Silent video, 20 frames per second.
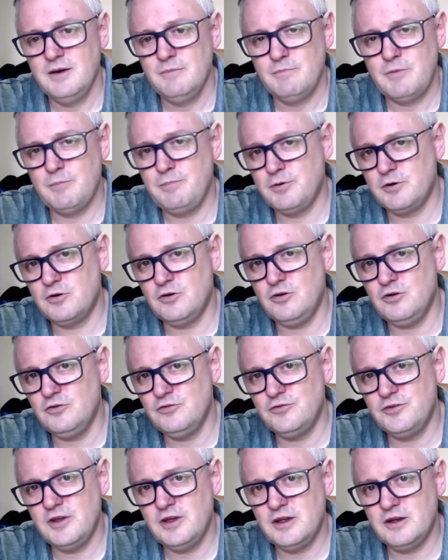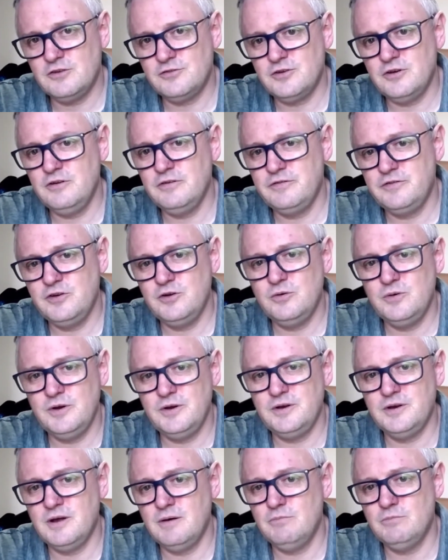but because they are so few
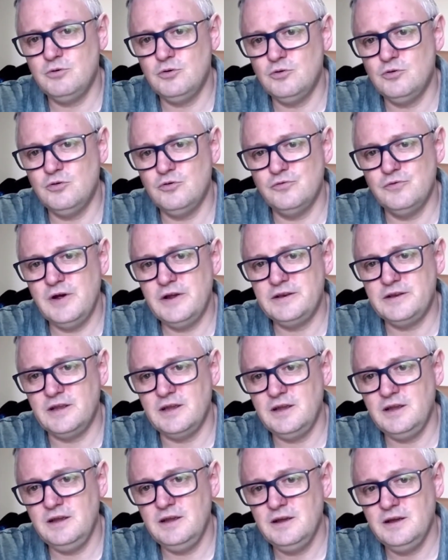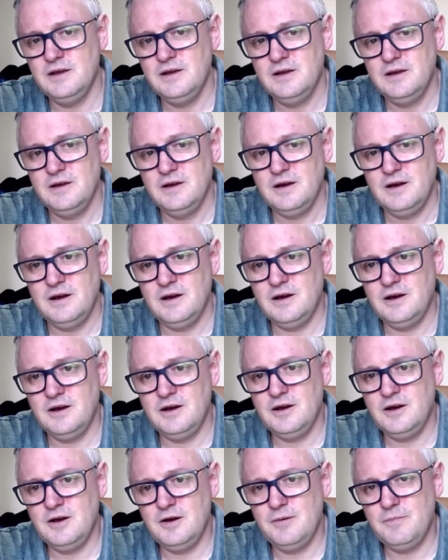in number already,
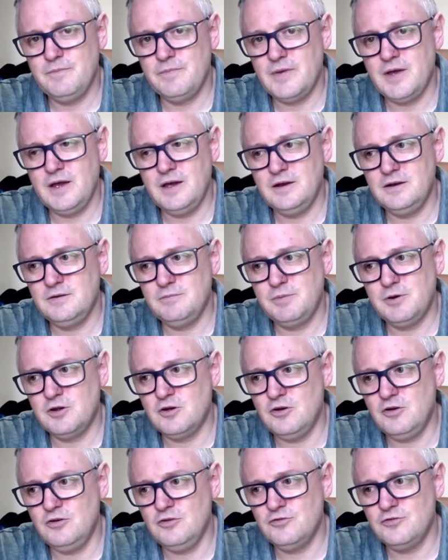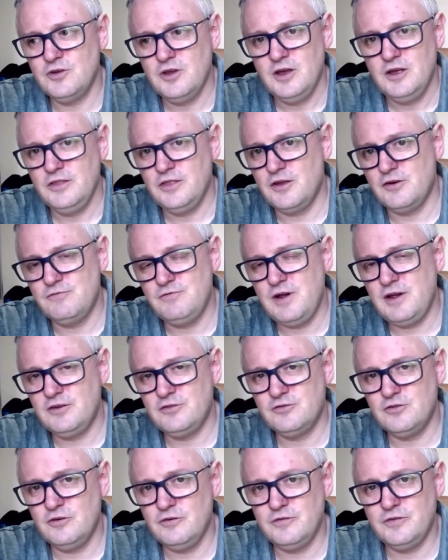and because the
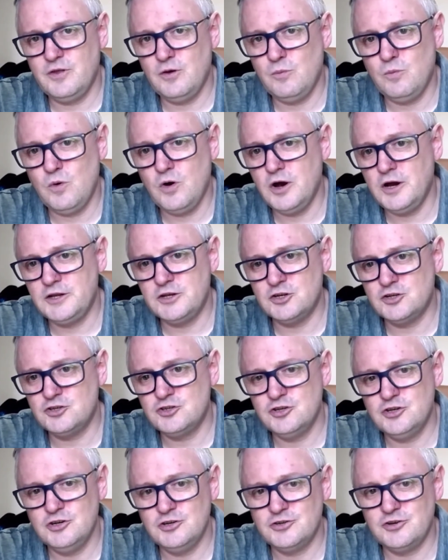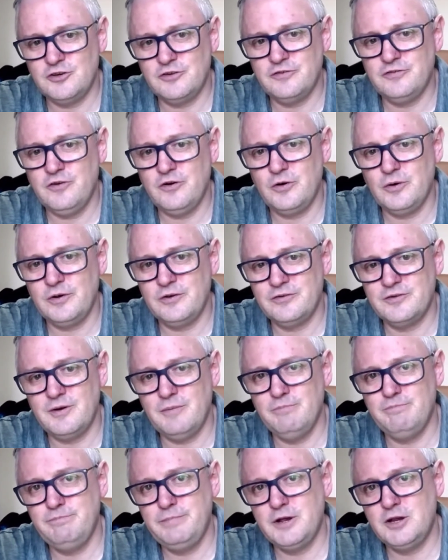rest of the wider church is following
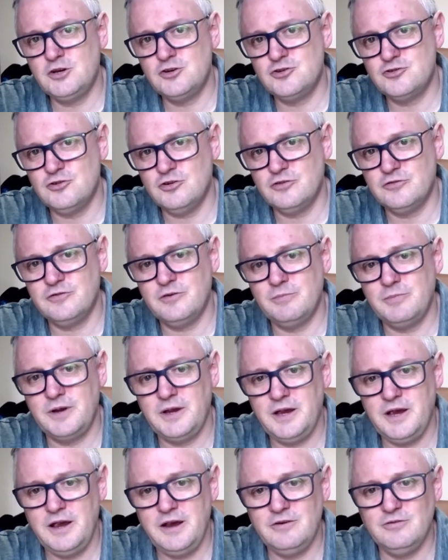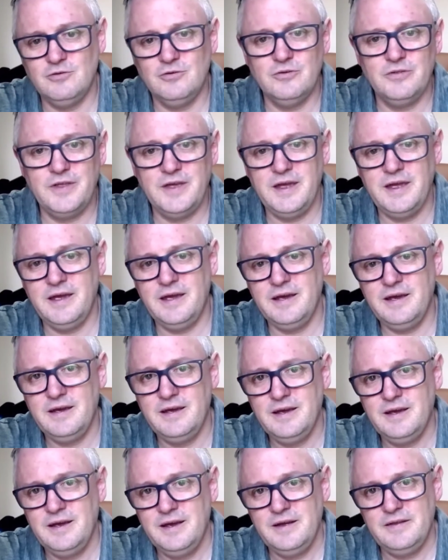some big shot from here or there,
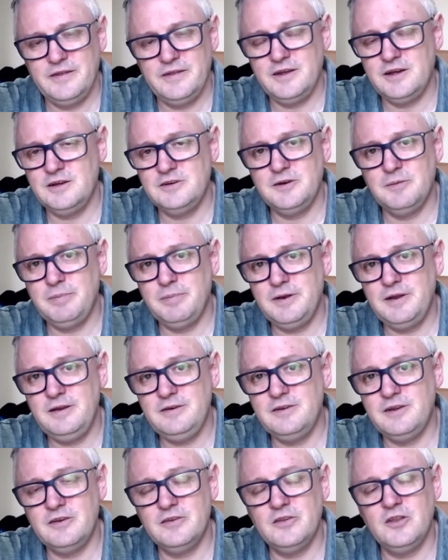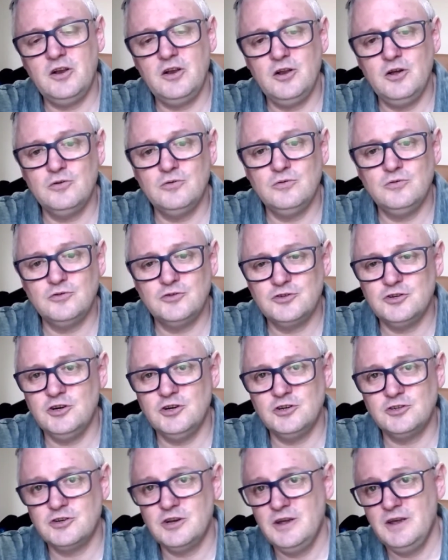they are depleting the local
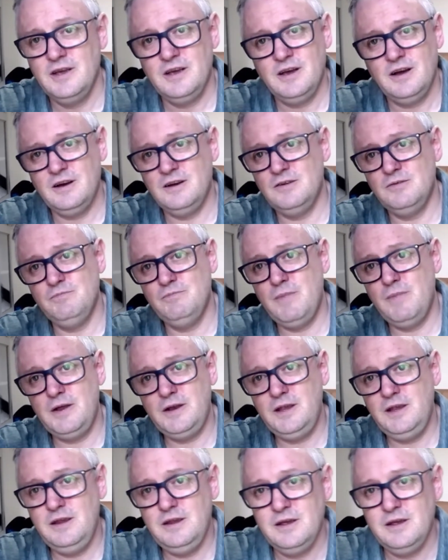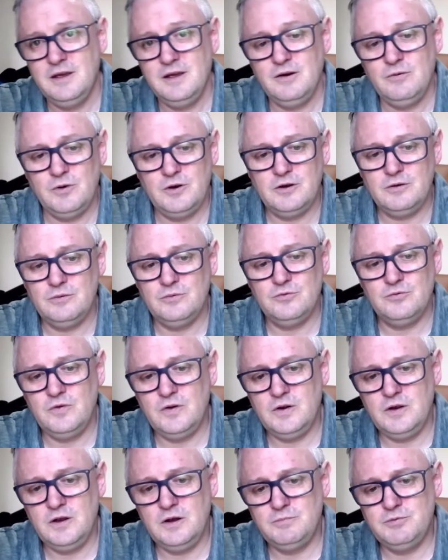church. When I was
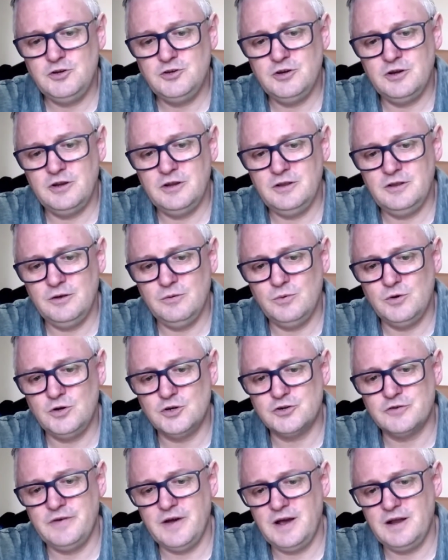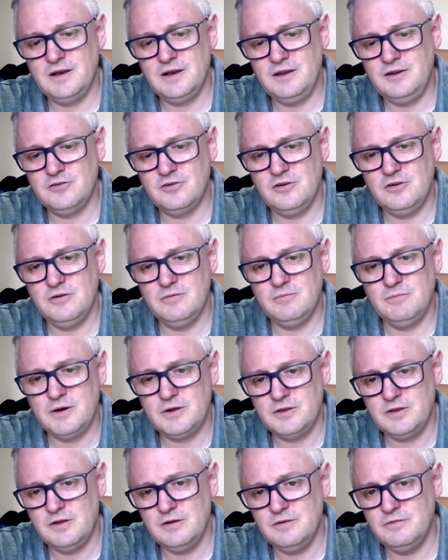preaching in the Welsh Valleys or
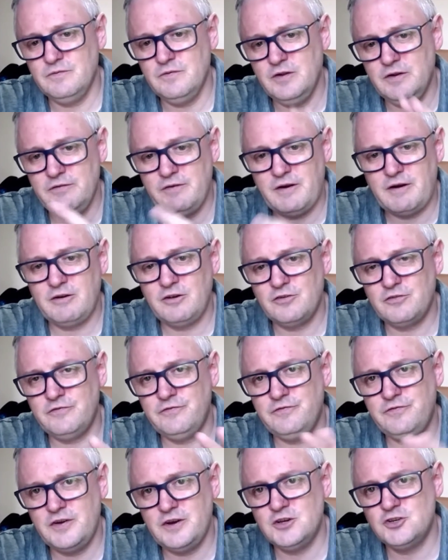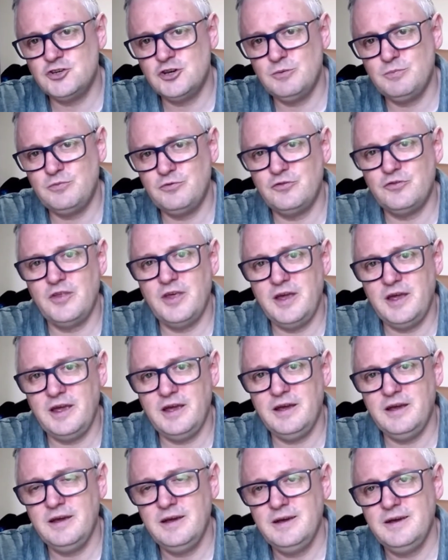among the various fellowships there,